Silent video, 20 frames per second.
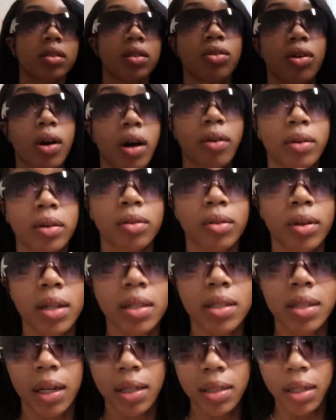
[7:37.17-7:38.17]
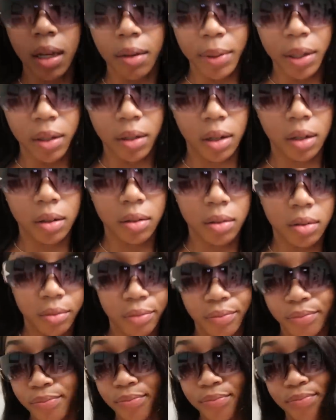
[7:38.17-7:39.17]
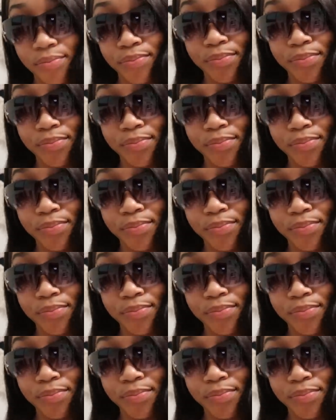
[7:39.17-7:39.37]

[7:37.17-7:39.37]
So do I want to wear a tank top in the cold?